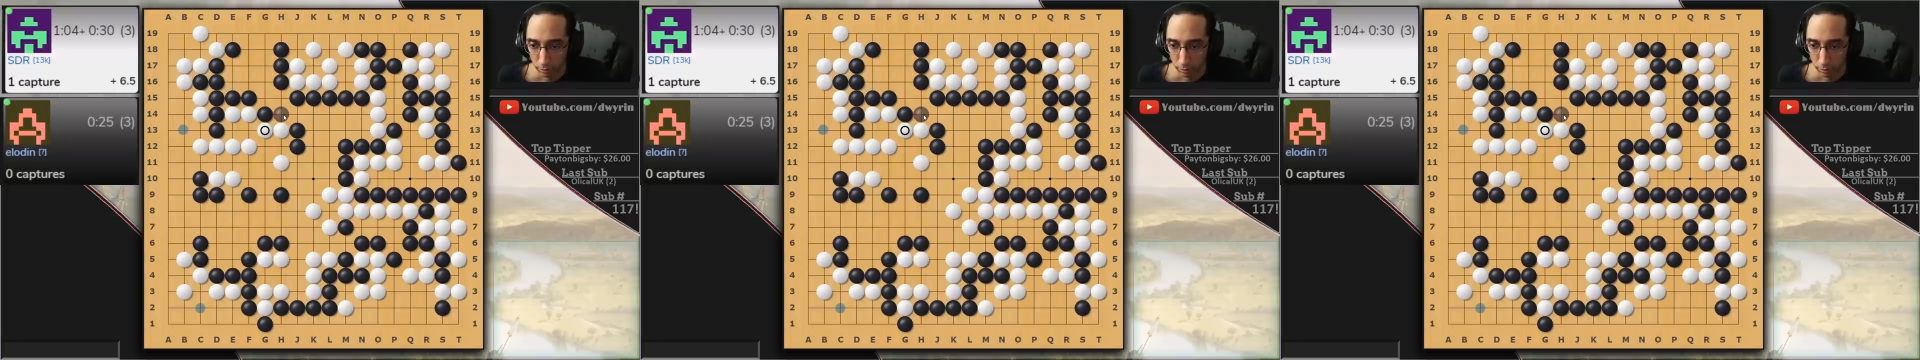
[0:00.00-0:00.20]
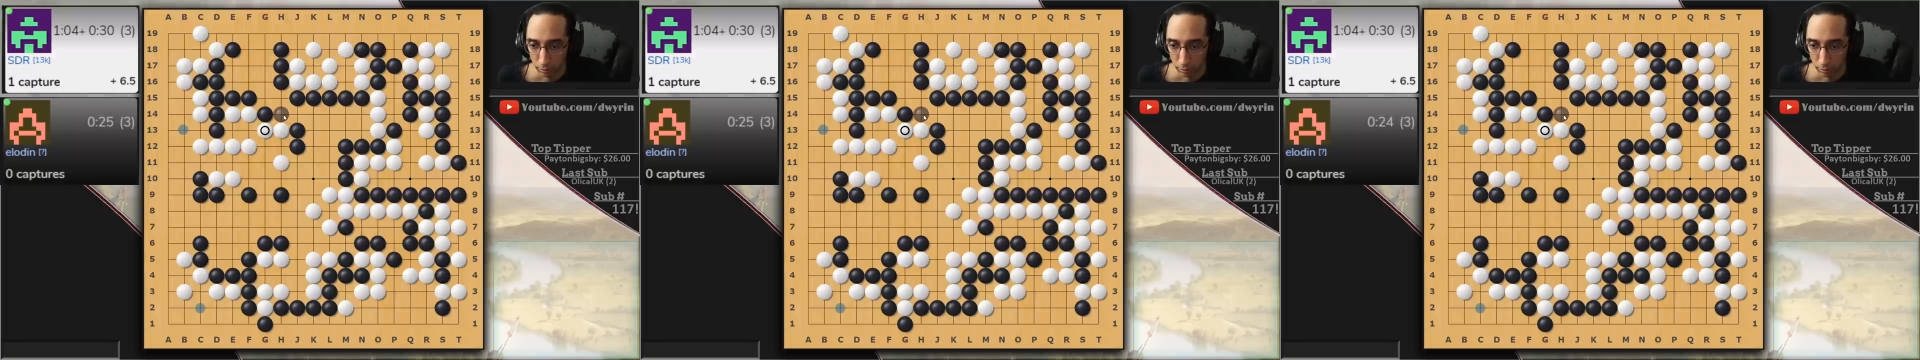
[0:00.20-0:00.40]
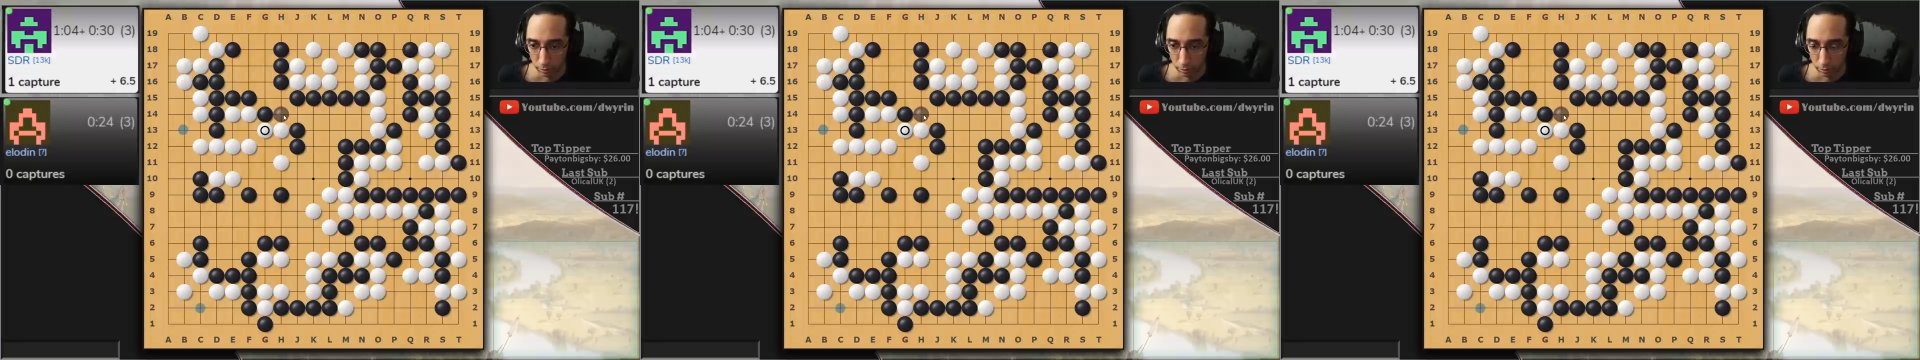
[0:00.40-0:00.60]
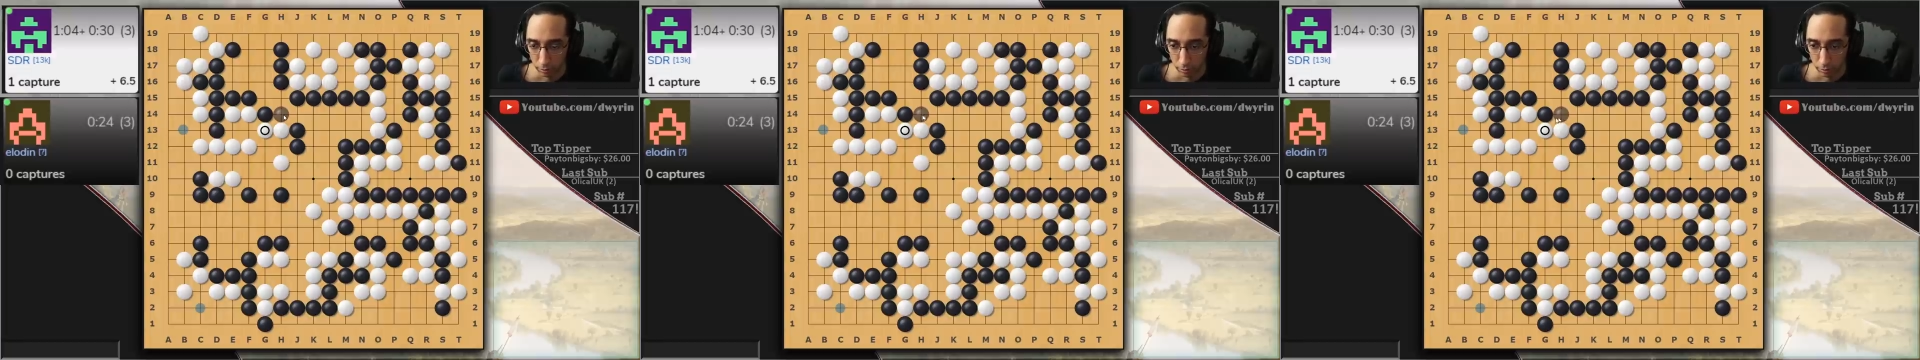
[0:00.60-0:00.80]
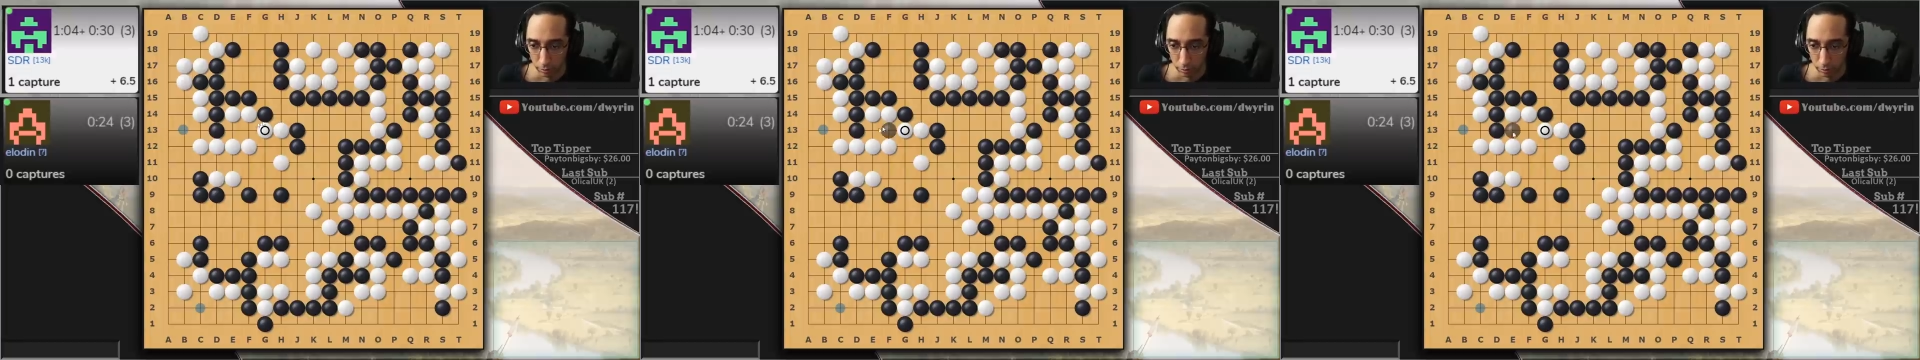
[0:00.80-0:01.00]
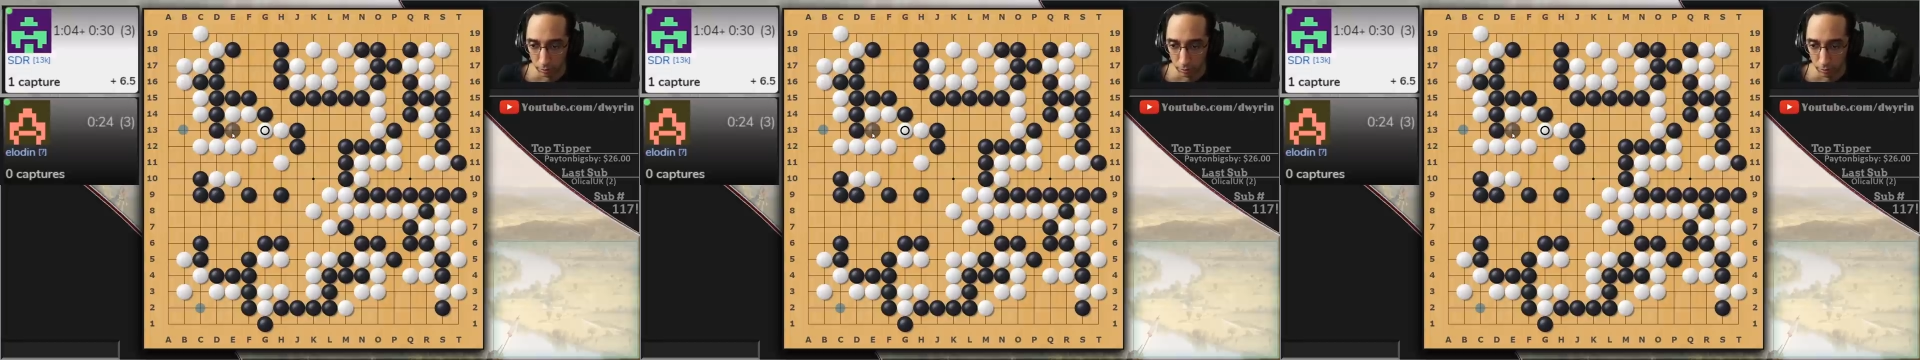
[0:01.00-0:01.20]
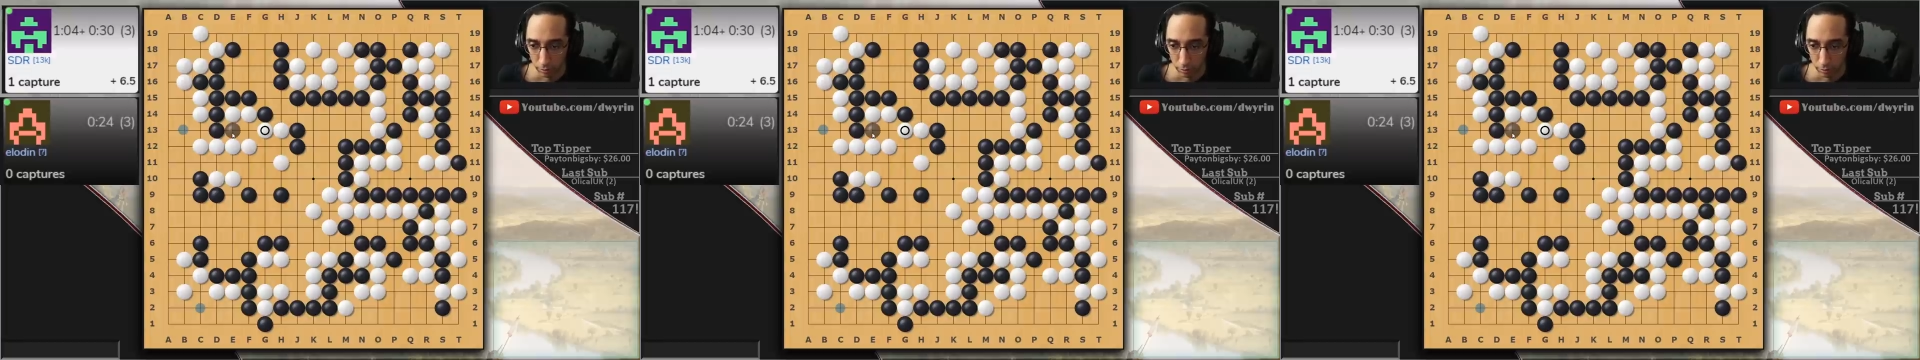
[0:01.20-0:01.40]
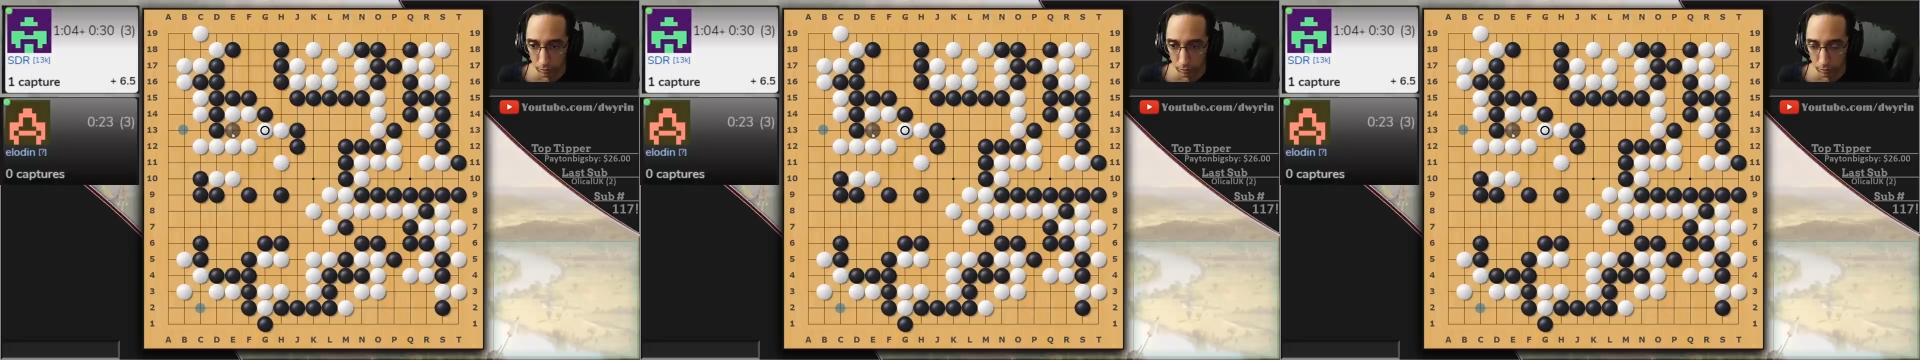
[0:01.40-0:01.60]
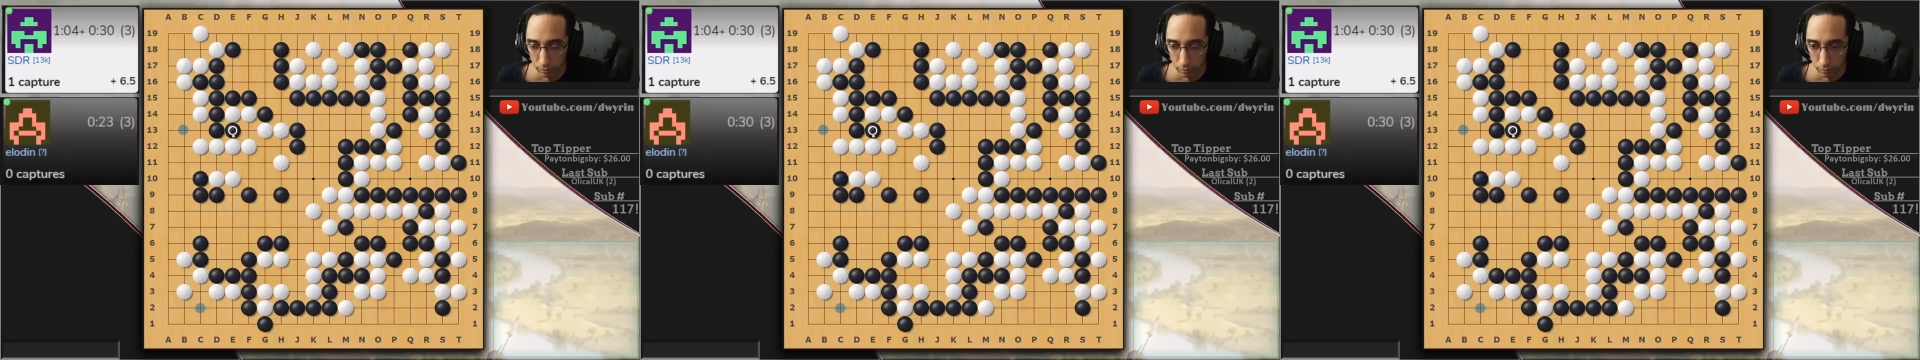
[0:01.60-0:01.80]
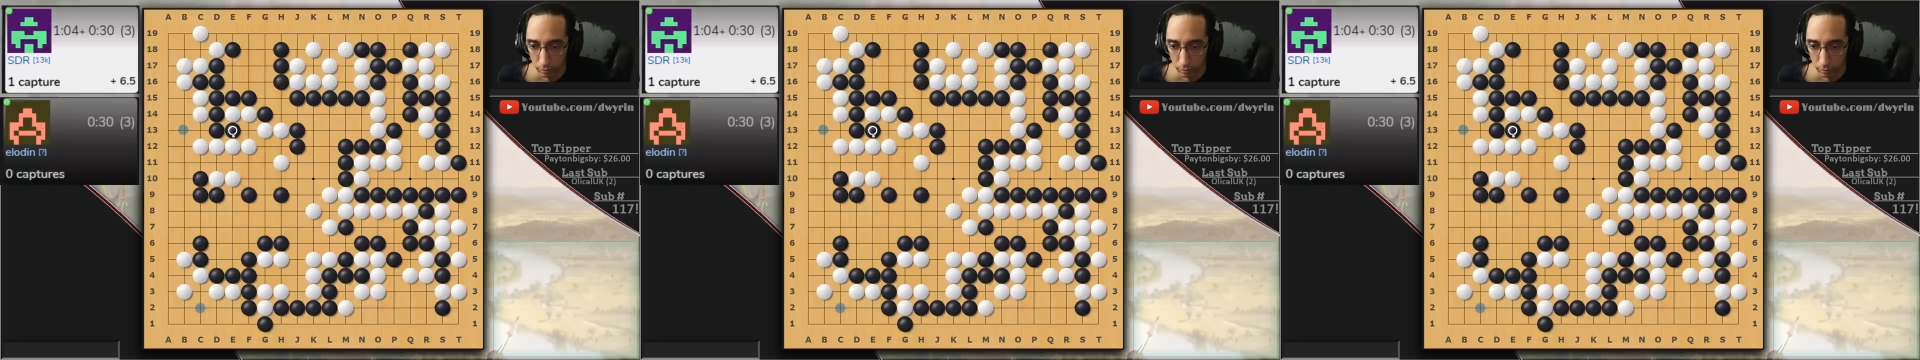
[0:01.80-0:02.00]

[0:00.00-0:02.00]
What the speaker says: Nobody speaks.